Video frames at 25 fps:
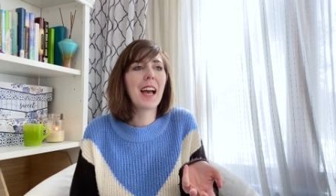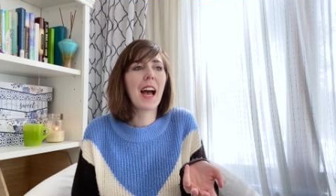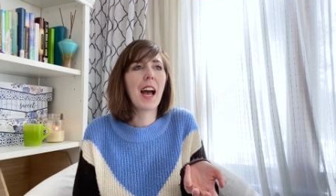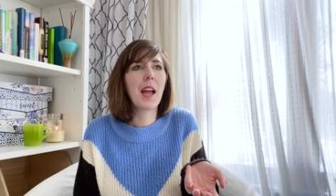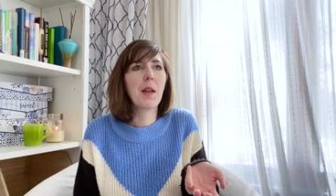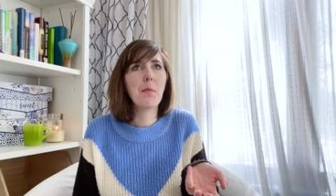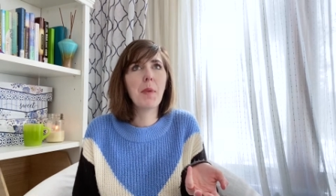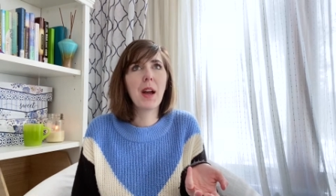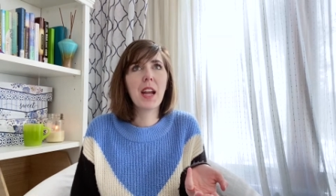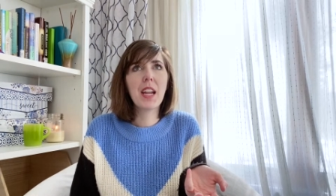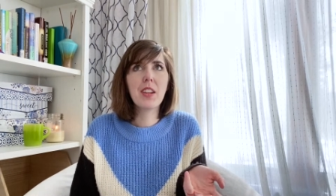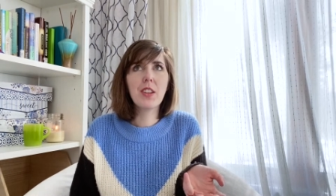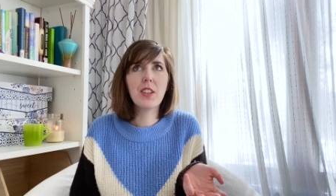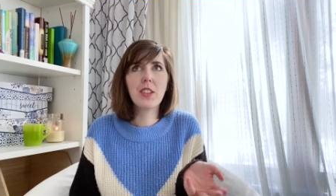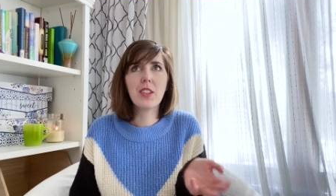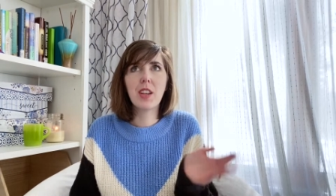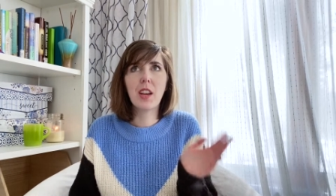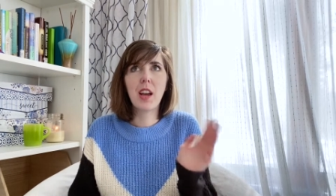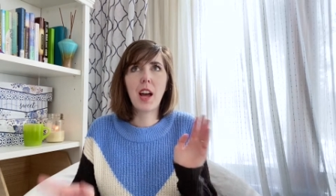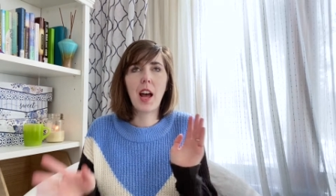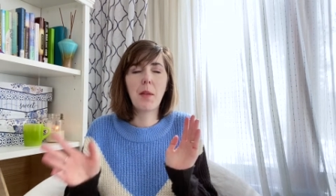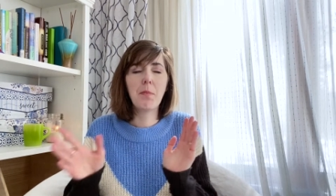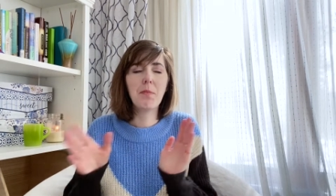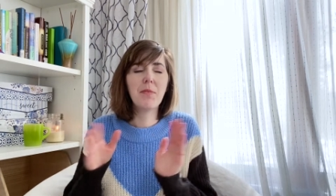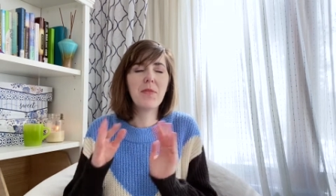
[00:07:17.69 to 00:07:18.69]

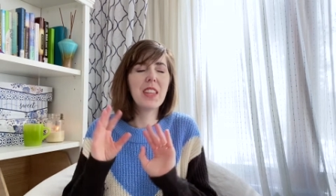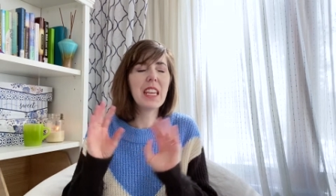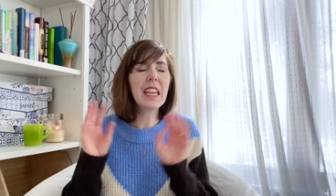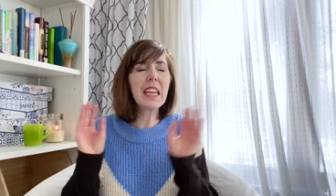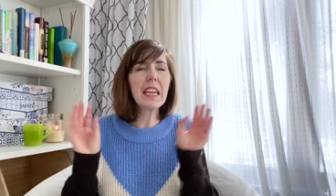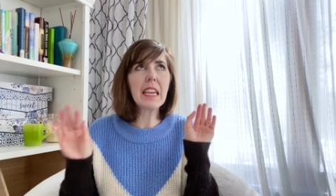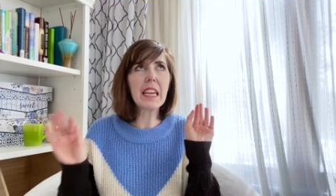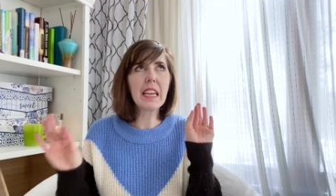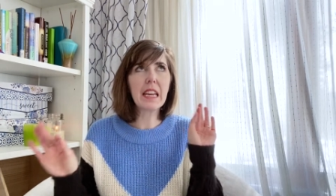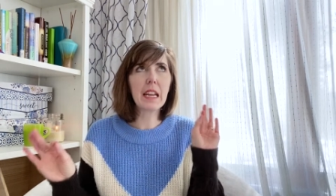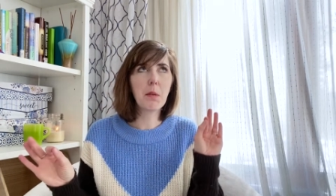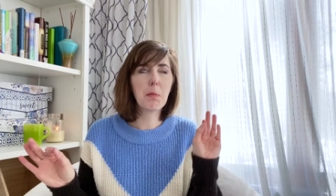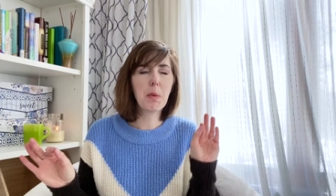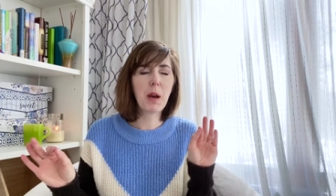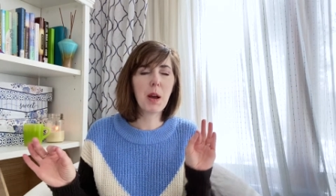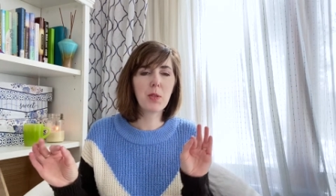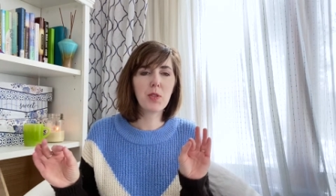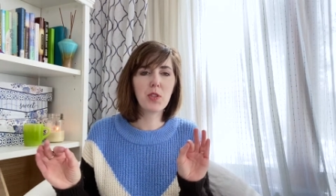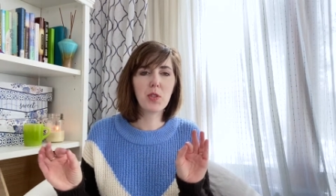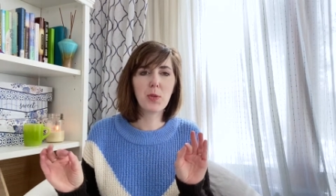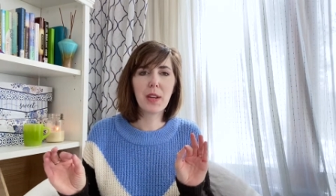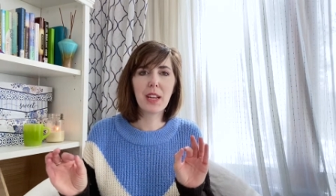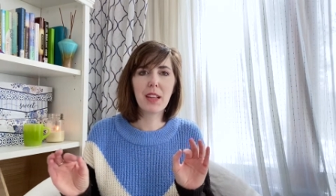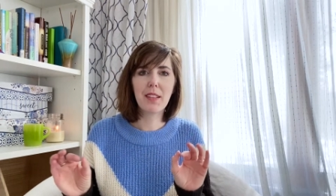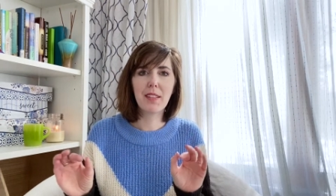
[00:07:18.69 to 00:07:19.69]
I'm thinking about
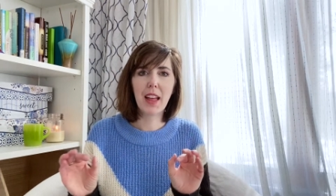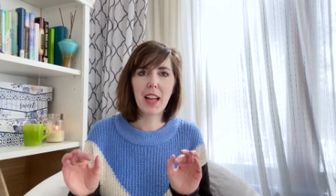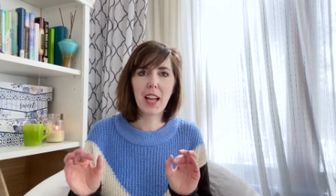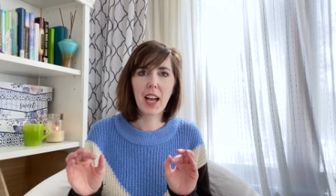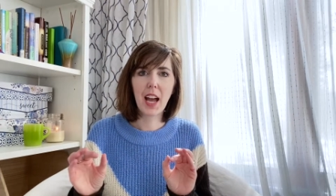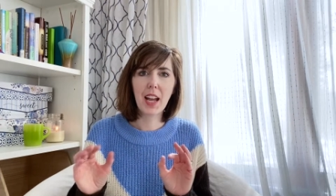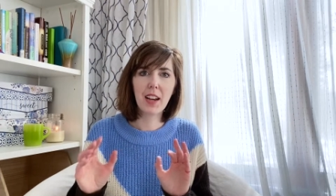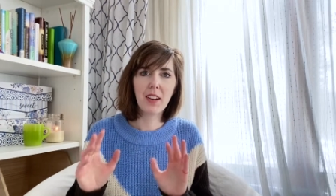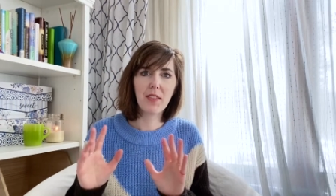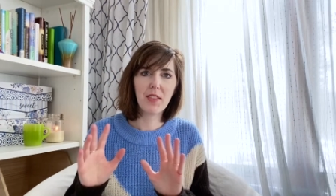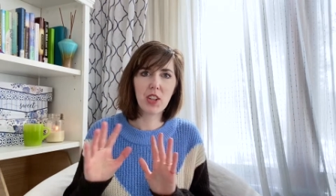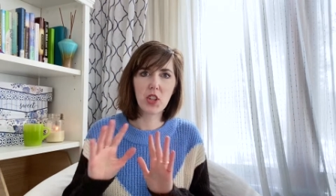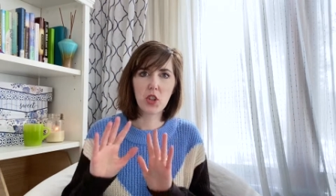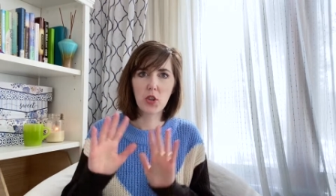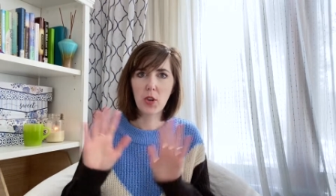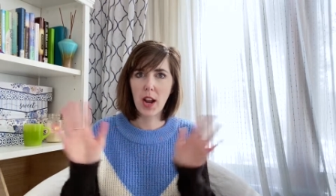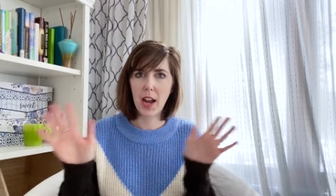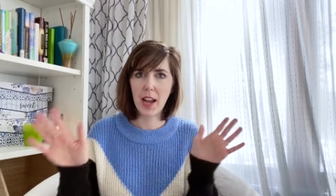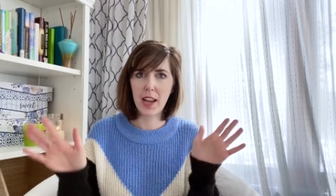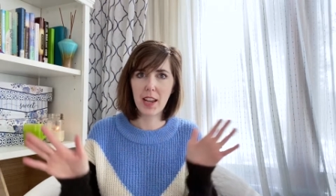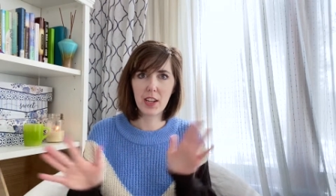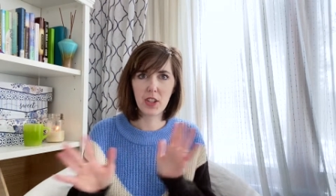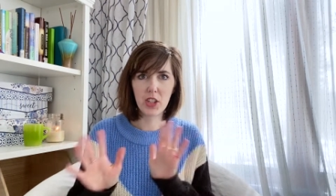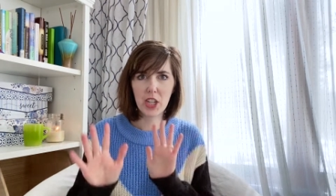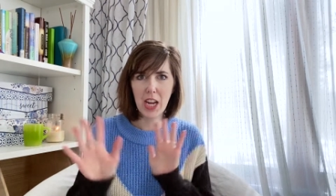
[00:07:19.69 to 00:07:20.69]
doing like kind of a
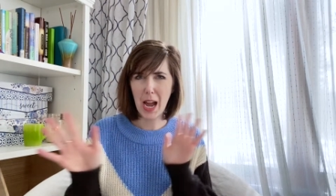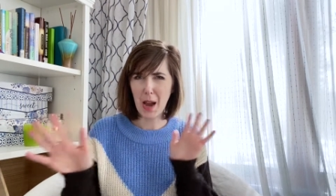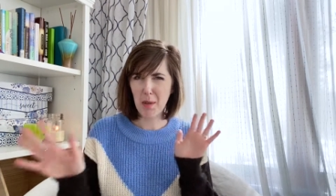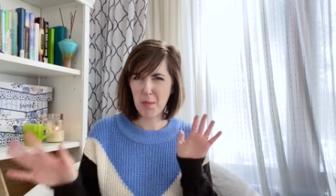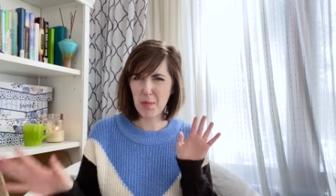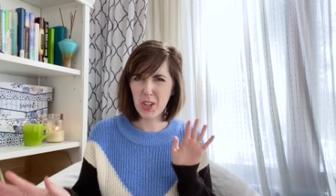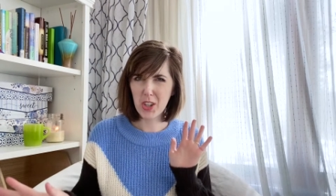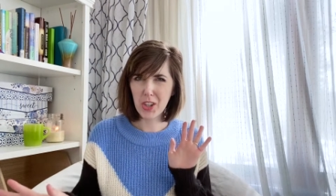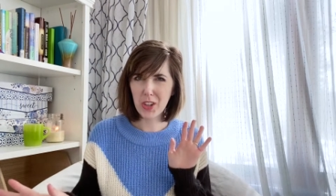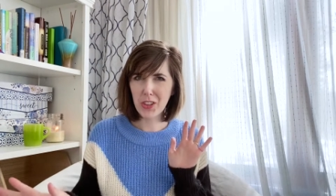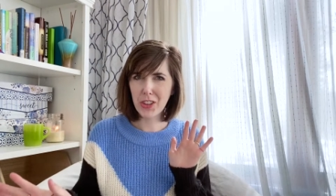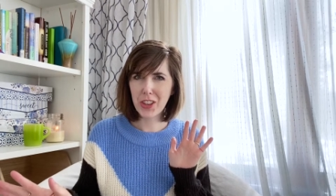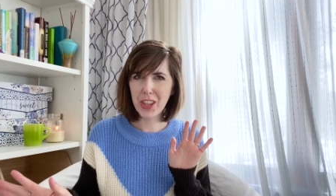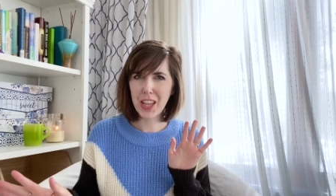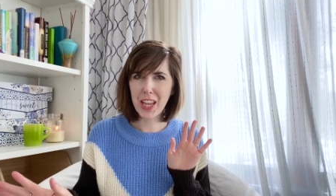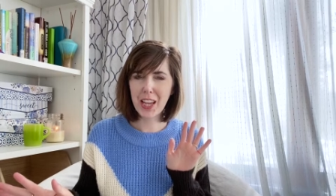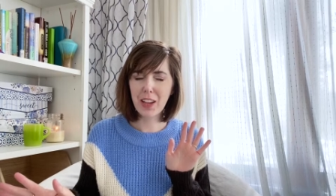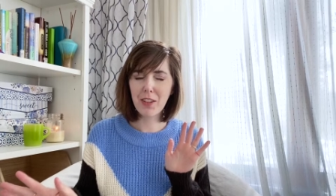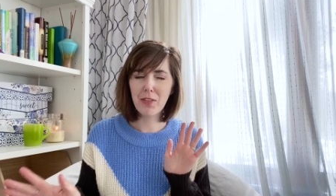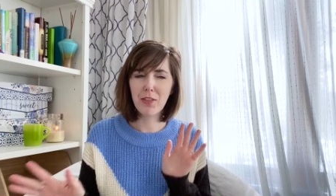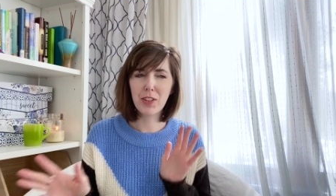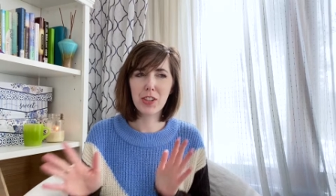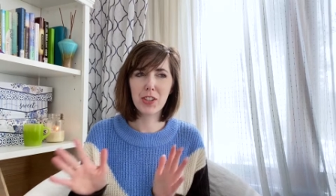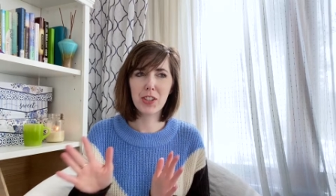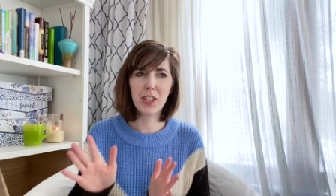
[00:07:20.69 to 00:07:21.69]
try a chapter
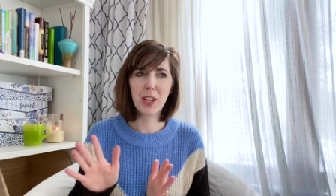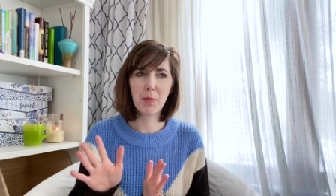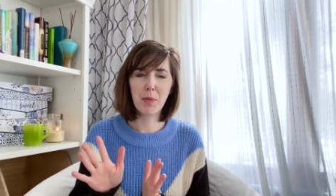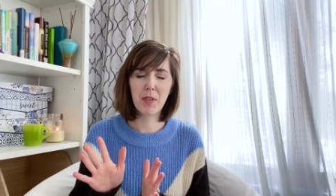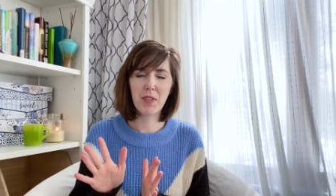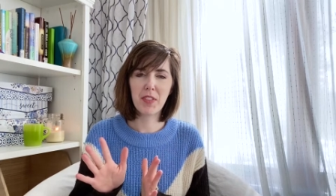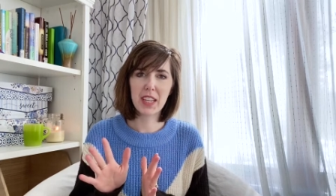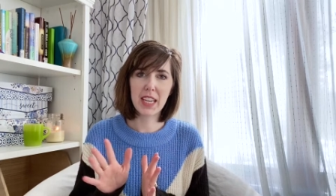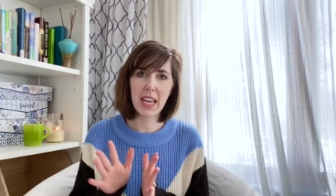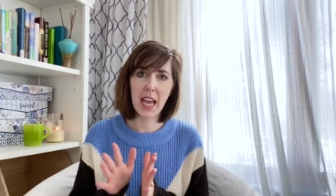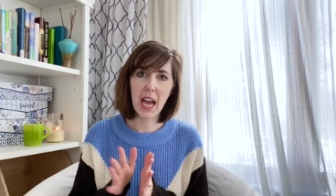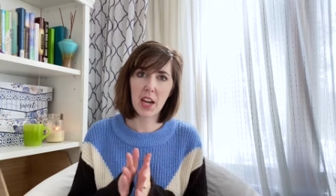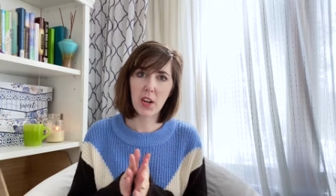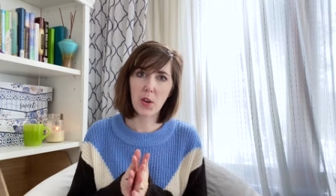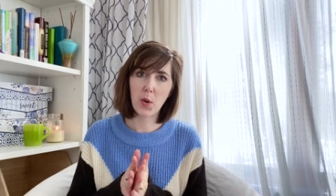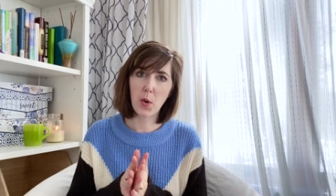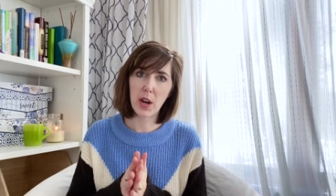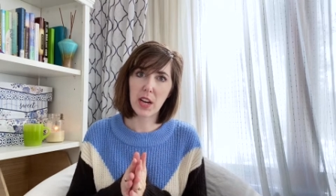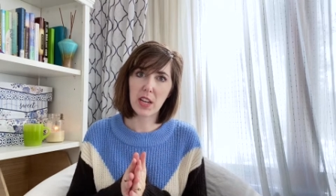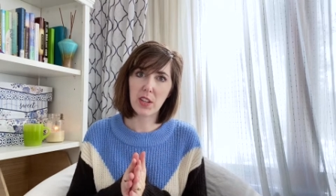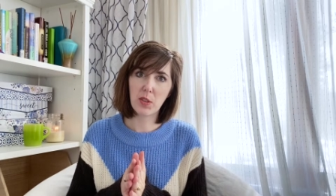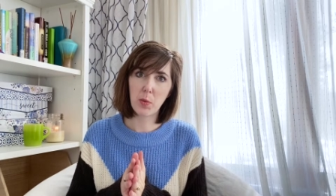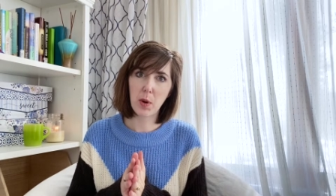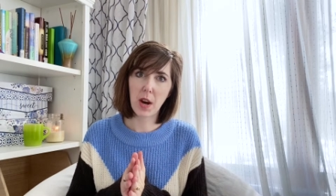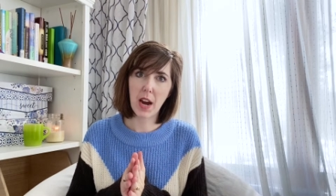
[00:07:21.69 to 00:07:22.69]
thing for some of the
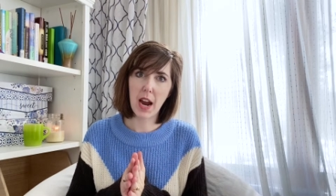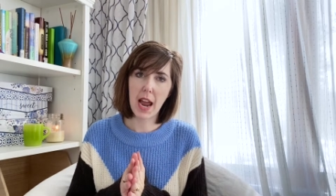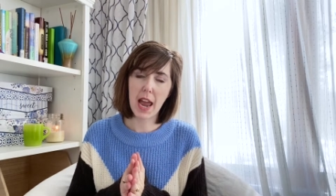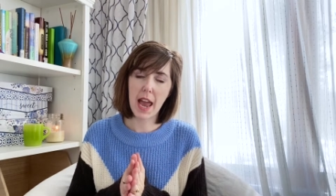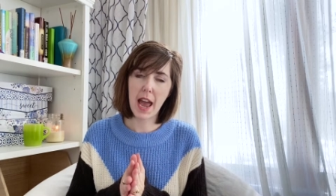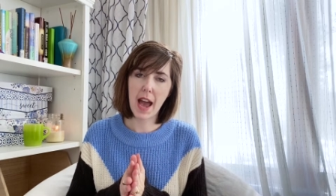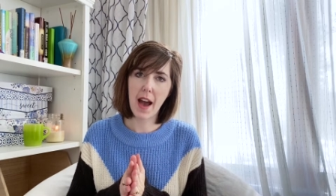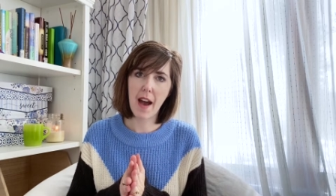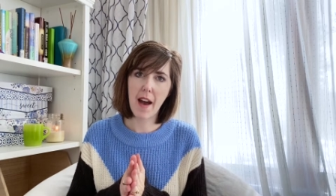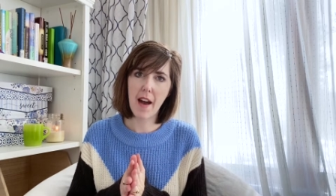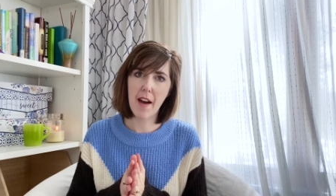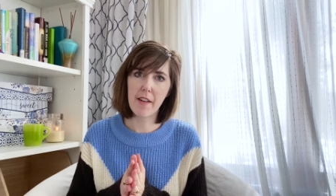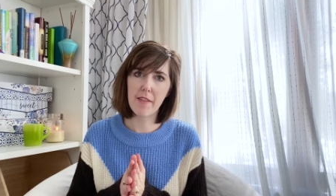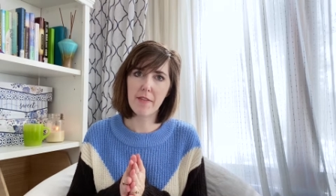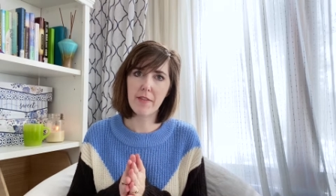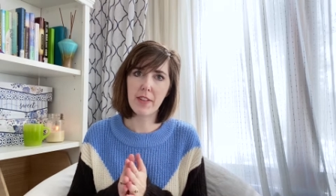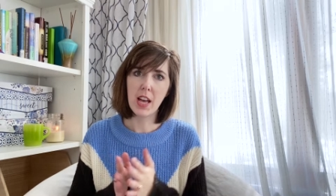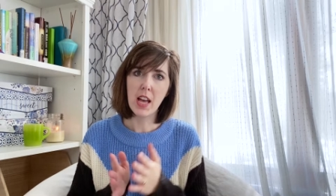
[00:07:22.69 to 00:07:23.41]
categories where I have